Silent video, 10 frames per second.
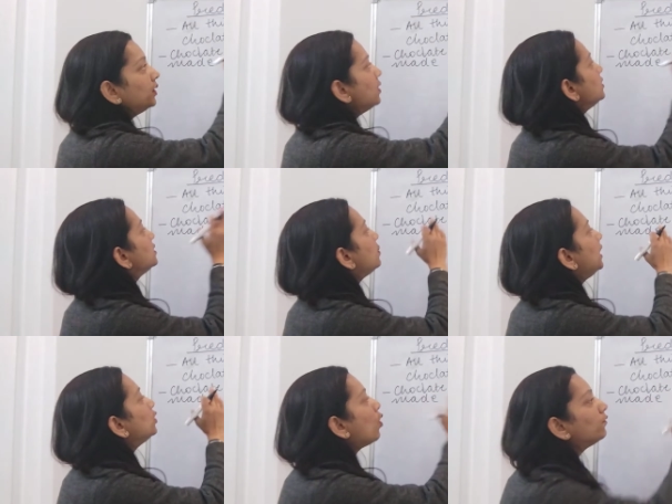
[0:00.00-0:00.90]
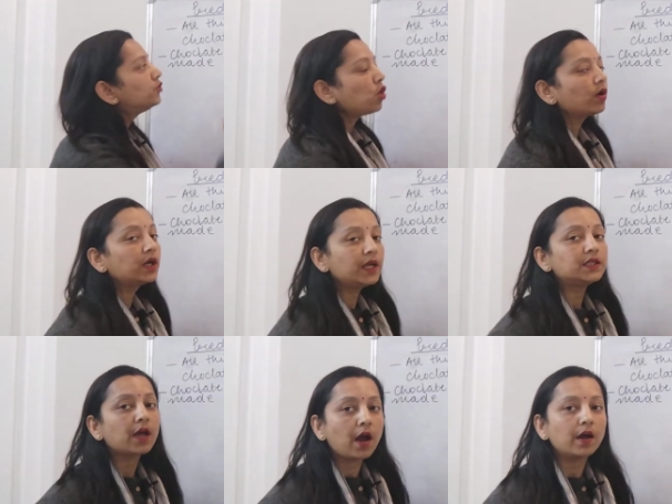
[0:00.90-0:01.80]
things made of chocolate
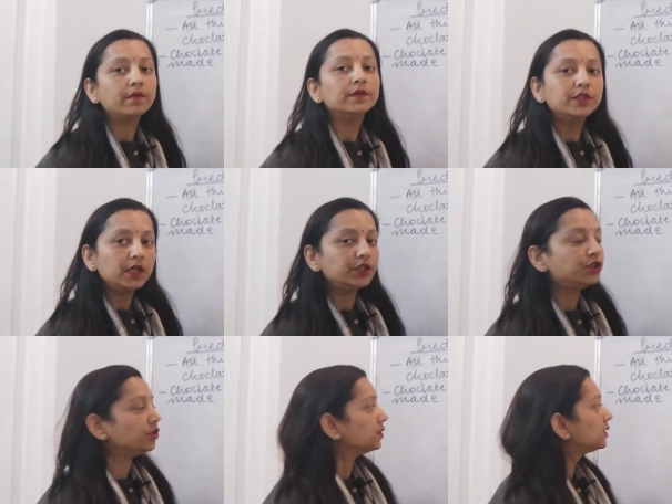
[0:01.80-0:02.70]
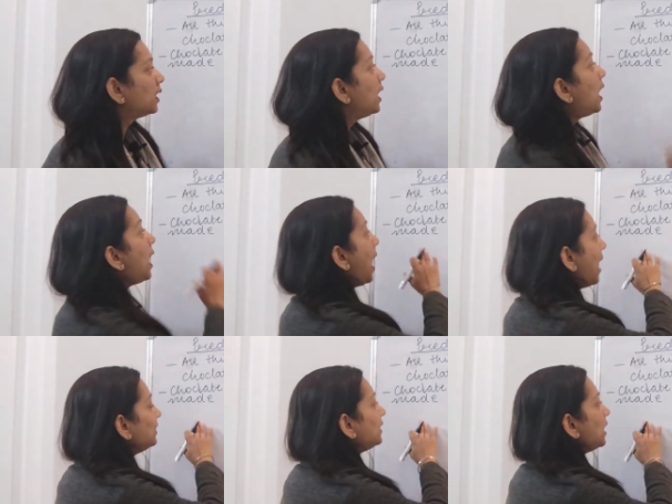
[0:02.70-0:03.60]
are delicious,
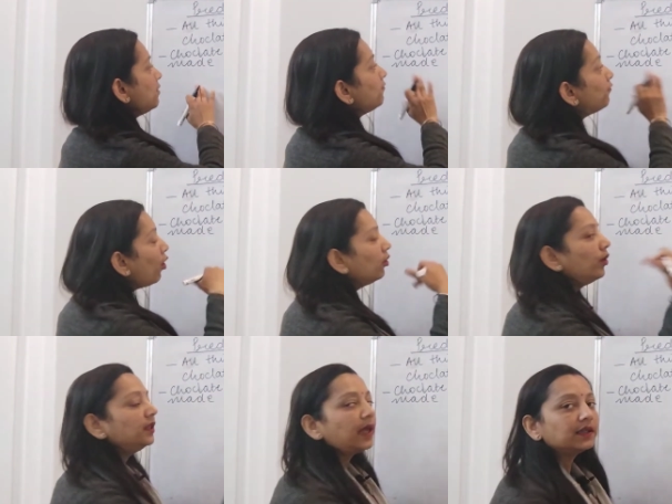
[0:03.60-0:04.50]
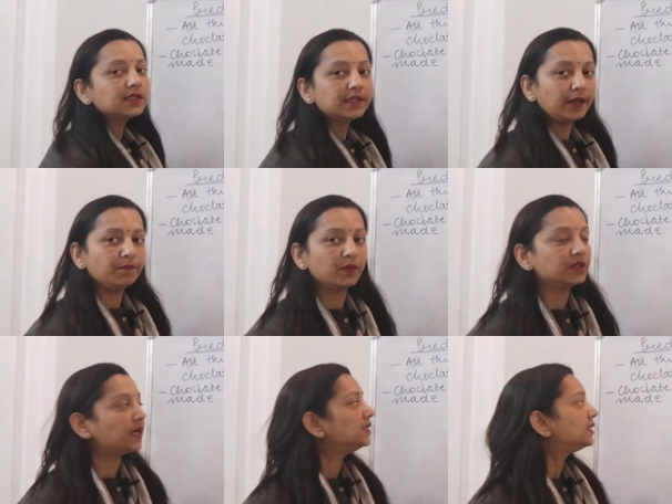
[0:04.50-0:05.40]
and then following that statement
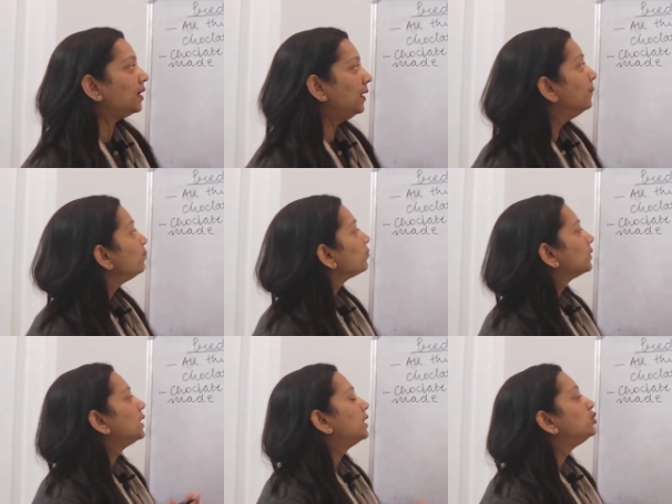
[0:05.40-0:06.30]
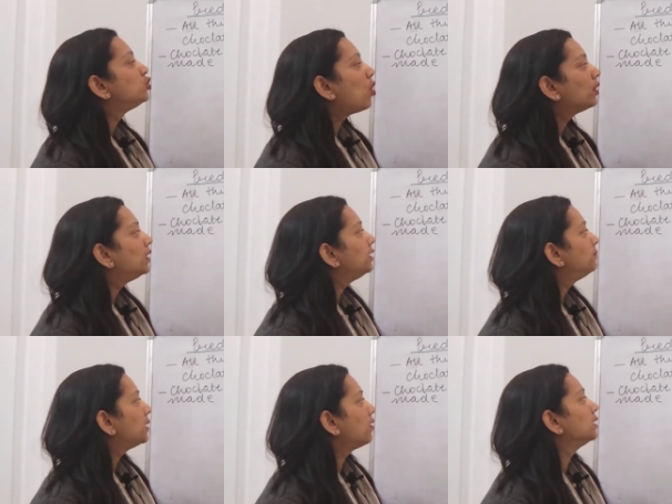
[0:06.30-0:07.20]
I say that a chocolate
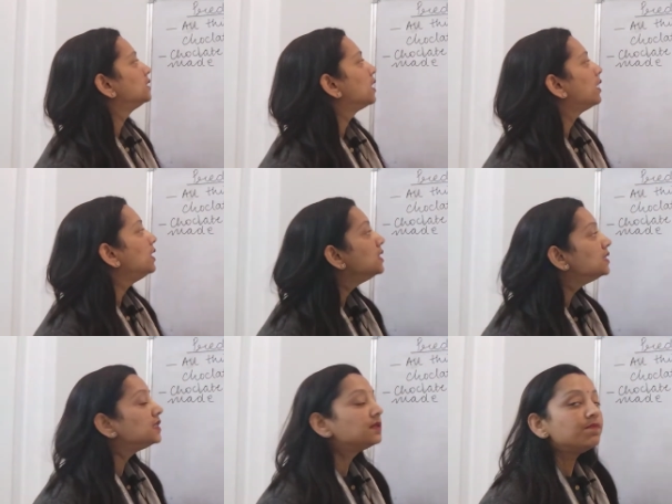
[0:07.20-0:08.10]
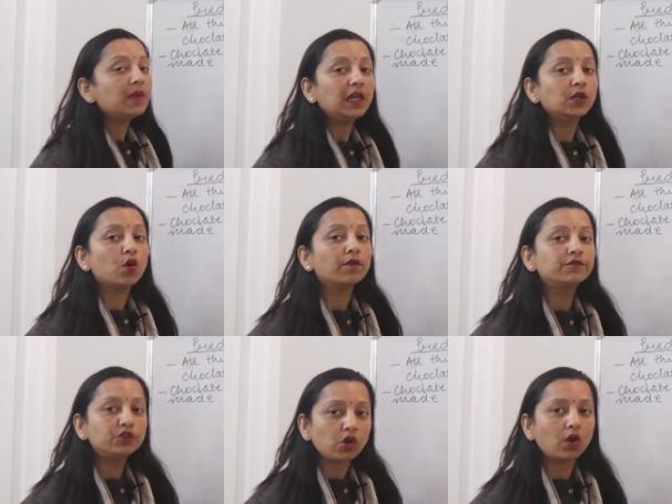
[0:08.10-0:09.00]
paratha is made
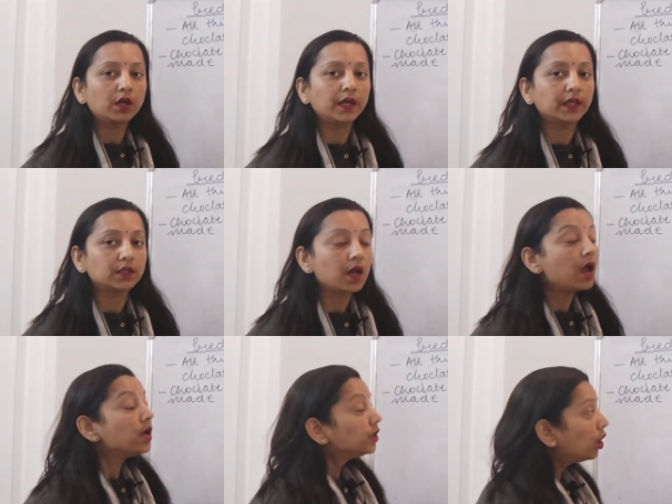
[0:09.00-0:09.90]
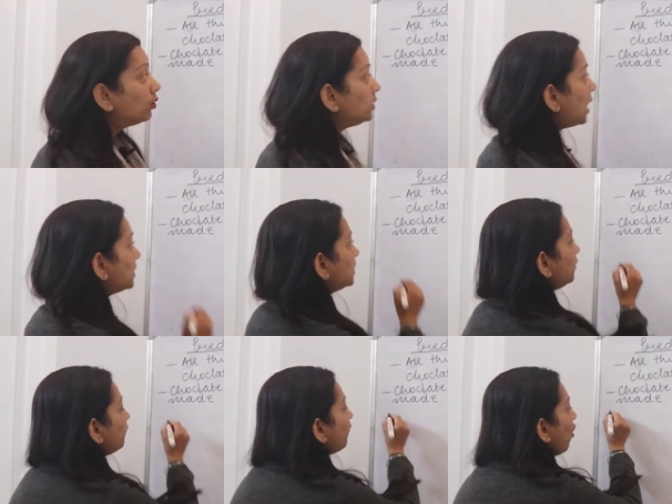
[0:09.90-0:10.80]
of chocolate. Now does it
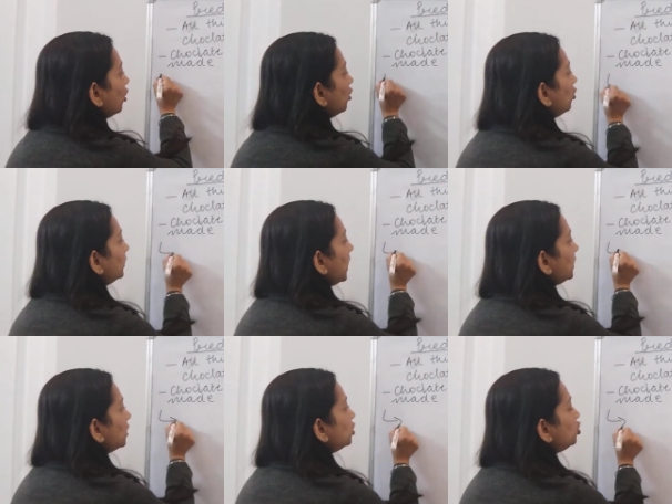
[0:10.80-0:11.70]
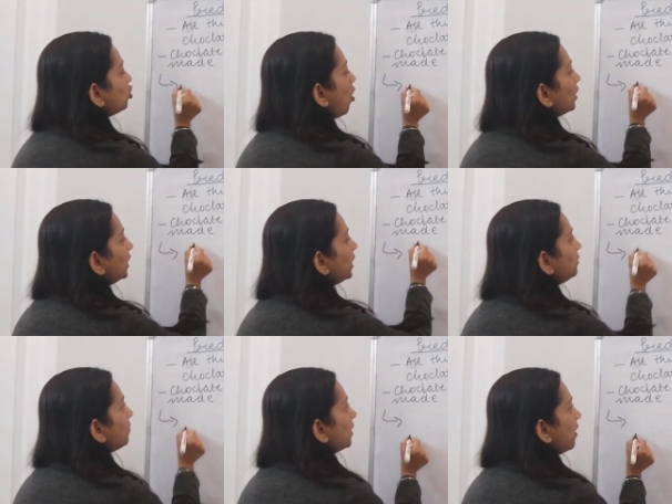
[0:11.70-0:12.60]
follow that a
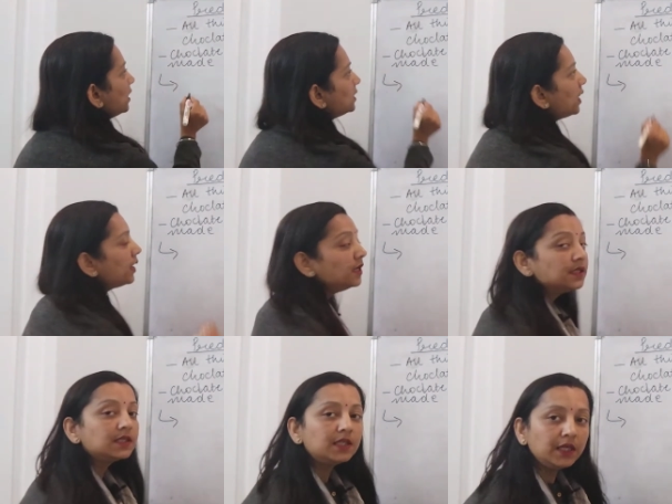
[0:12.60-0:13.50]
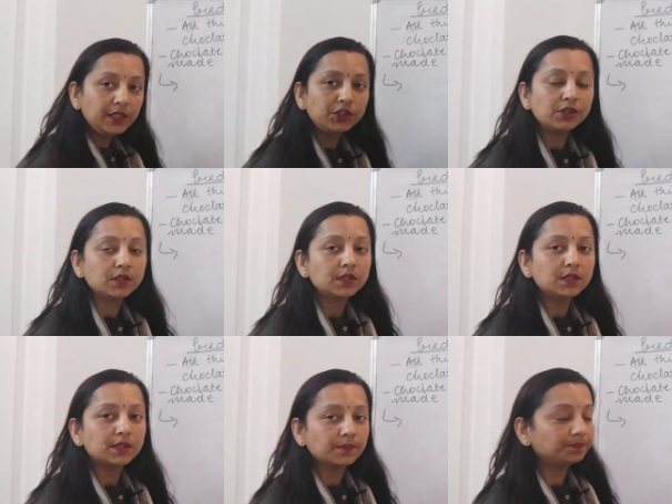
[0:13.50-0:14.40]
chocolate paratha is delicious?